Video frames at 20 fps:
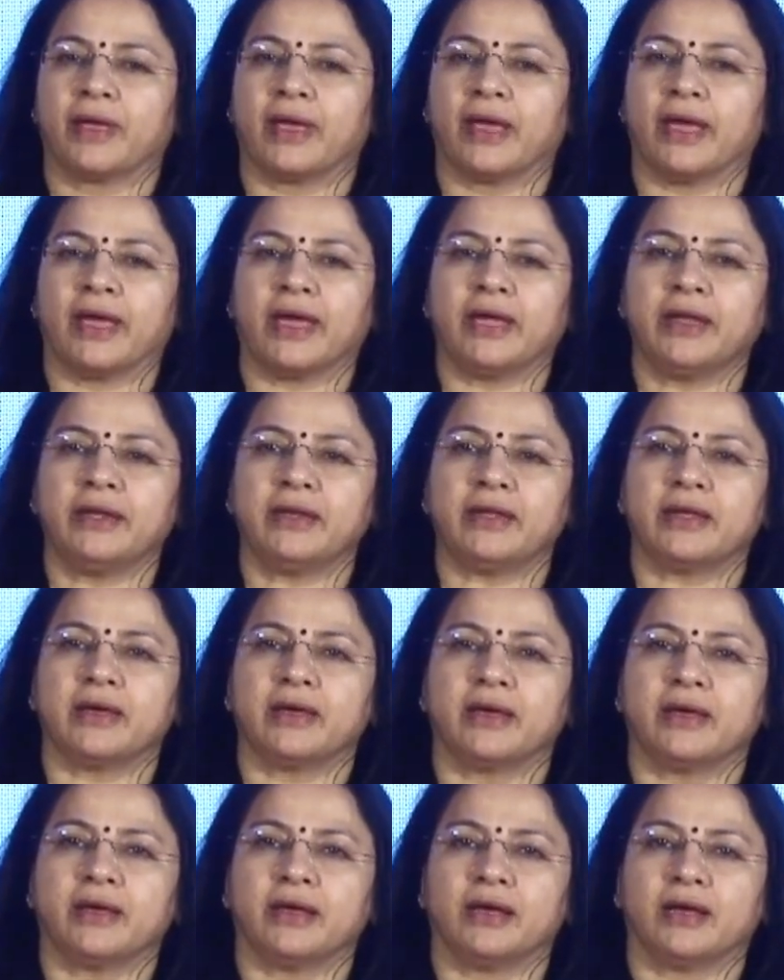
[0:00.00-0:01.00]
and
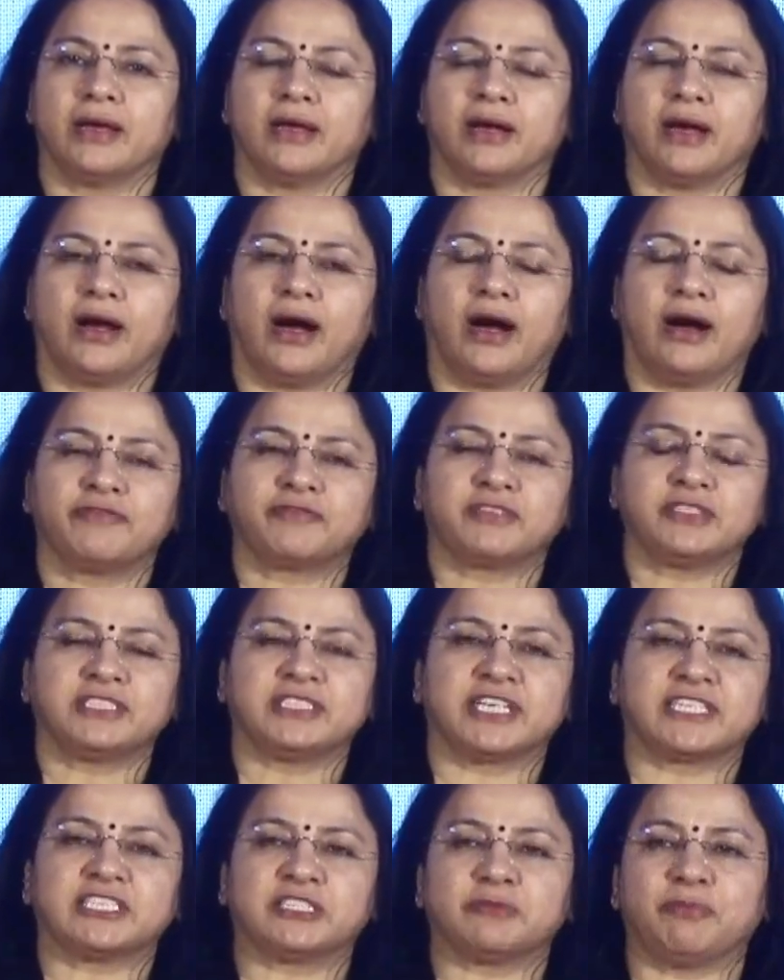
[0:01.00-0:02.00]
after
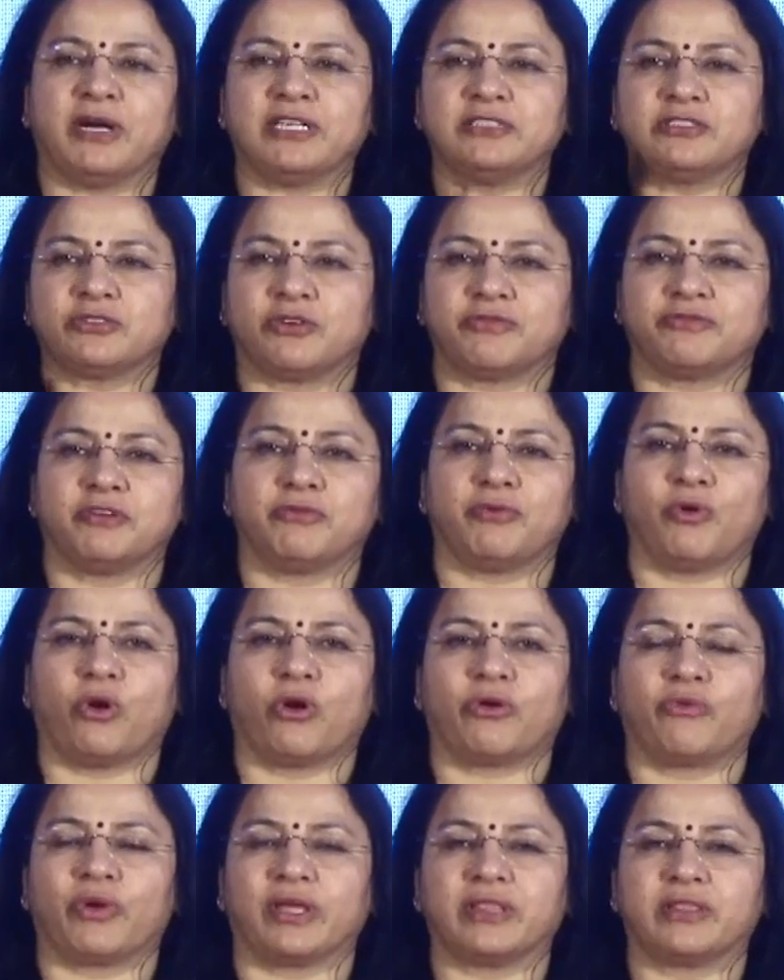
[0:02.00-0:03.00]
6 months of the
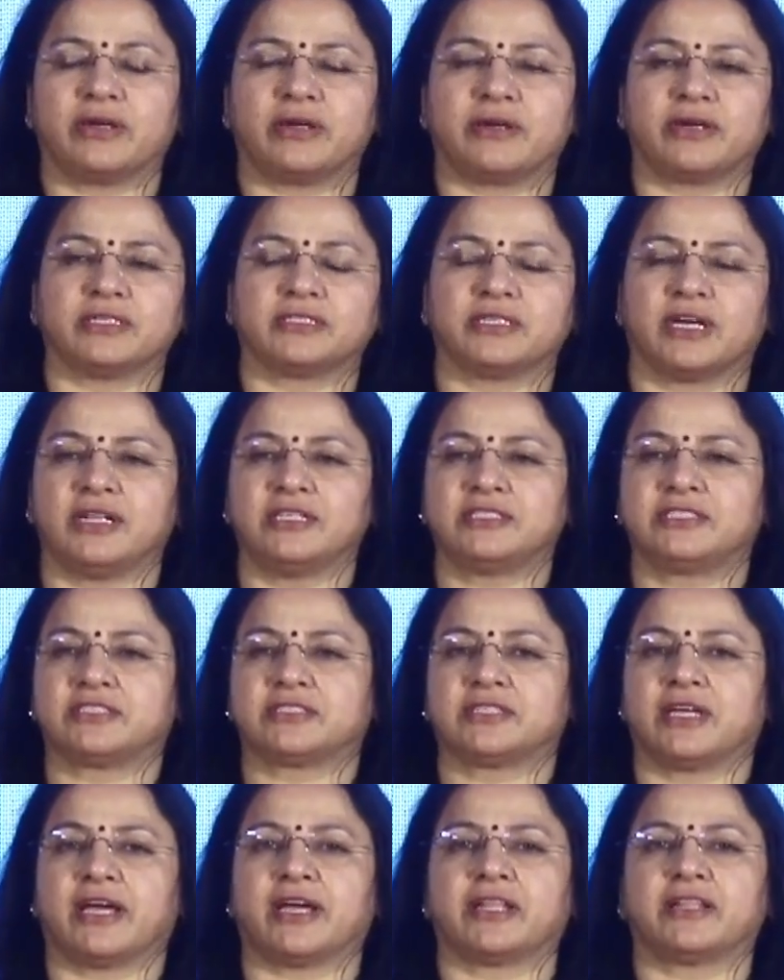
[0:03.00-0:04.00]
war, when the
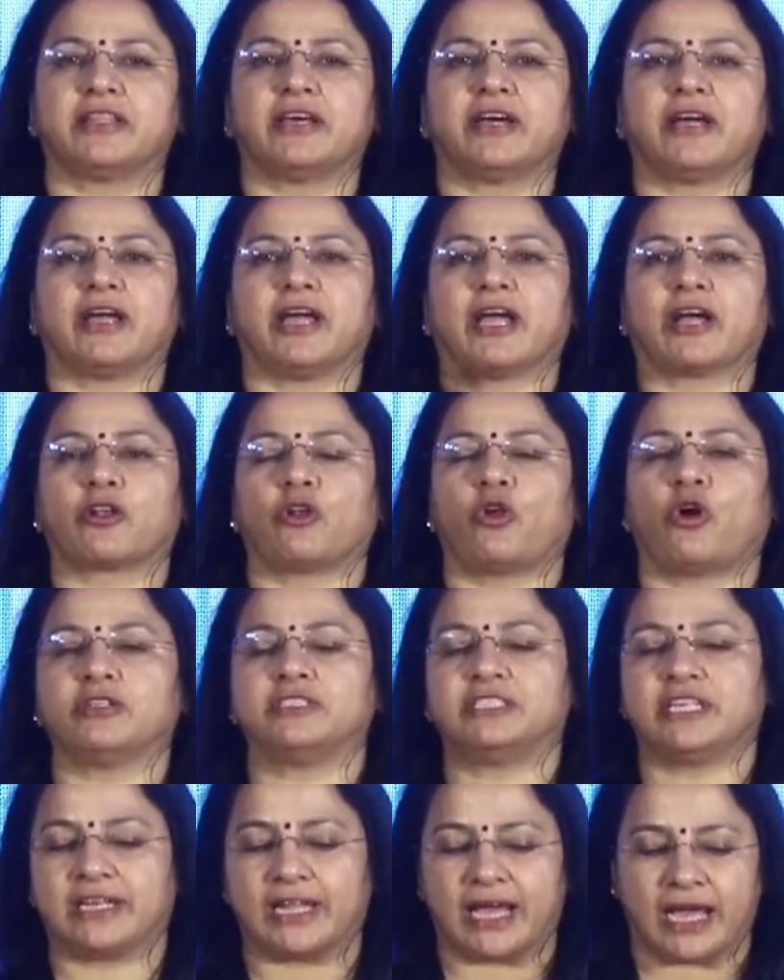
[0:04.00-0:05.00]
results and the
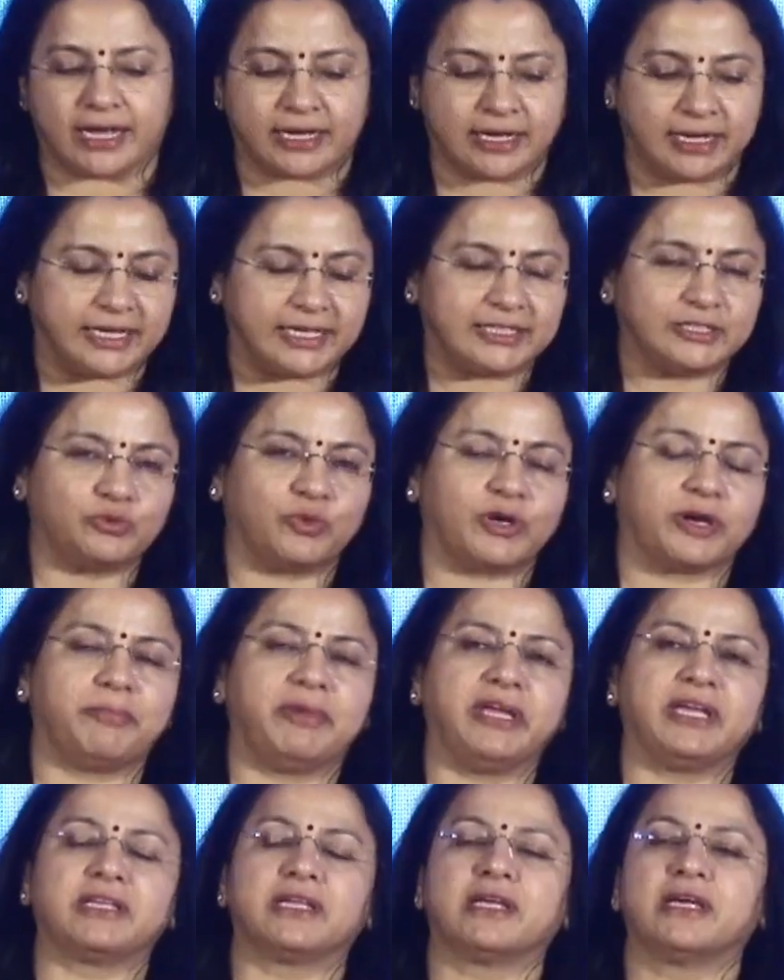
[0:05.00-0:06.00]
applauds and accolades were
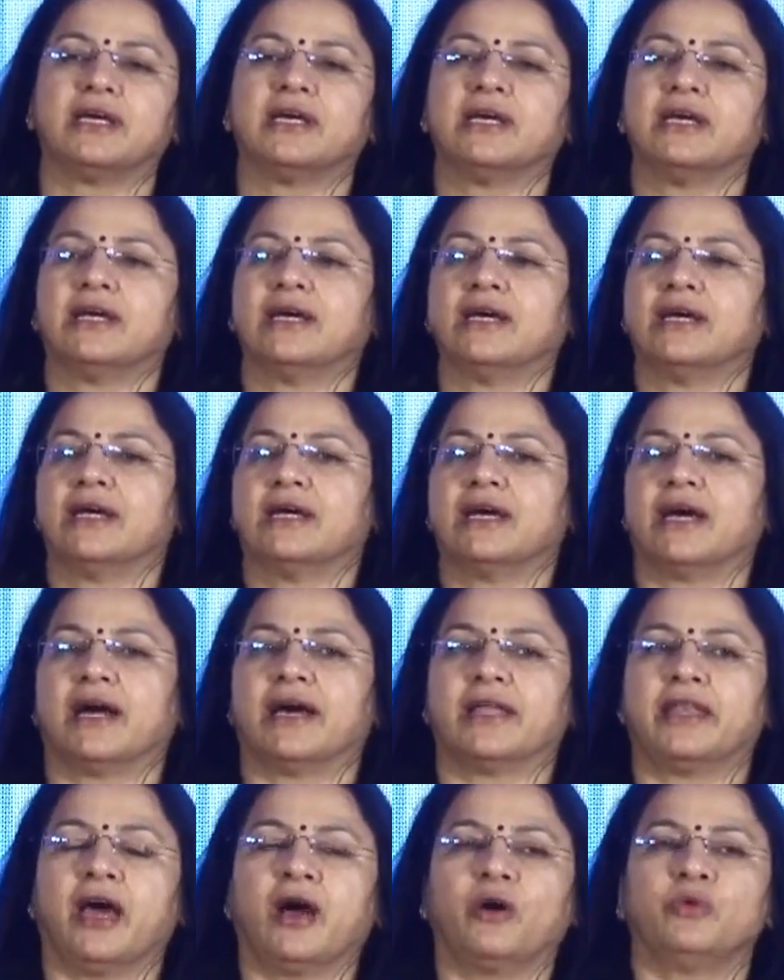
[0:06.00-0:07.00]
being
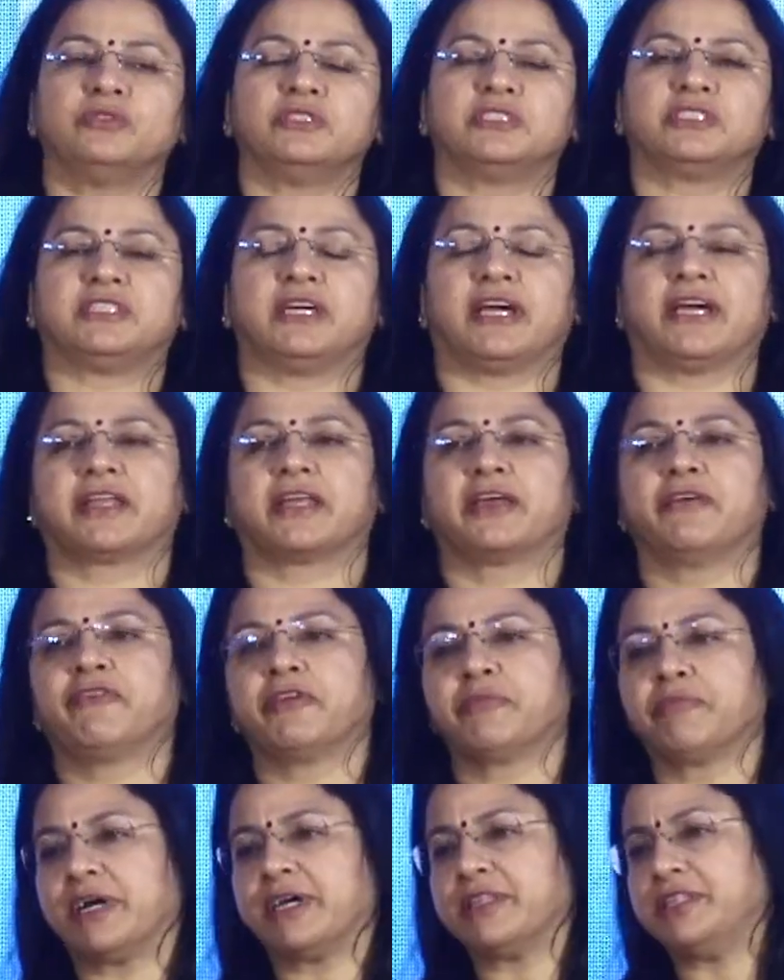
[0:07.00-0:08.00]
announced and
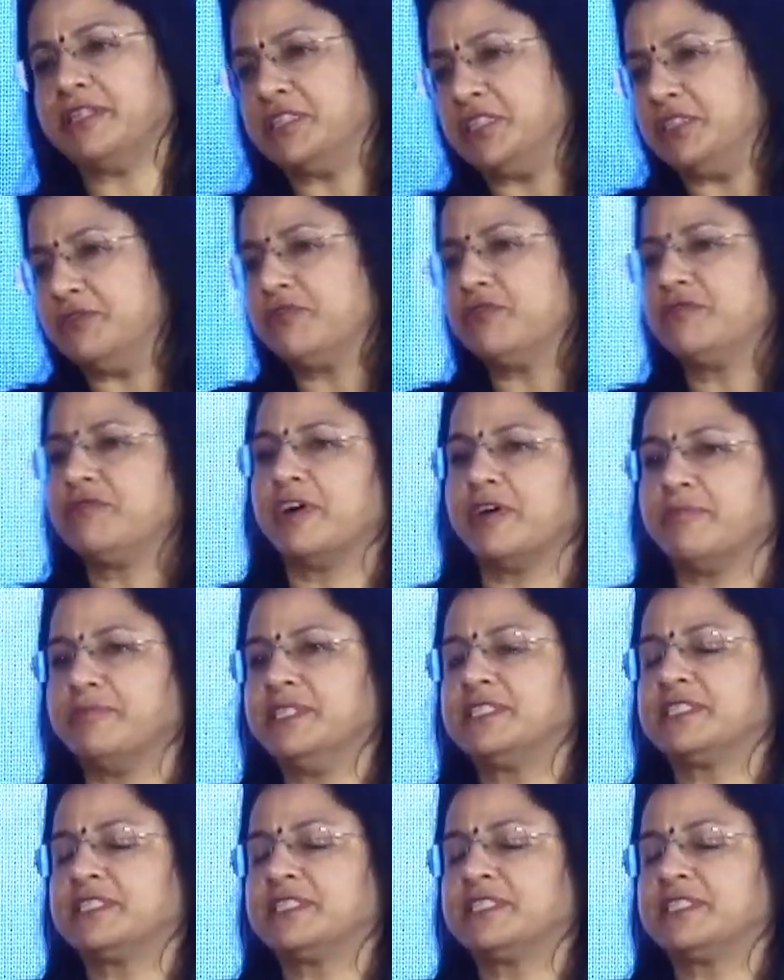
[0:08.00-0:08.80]
given by the Chief of Army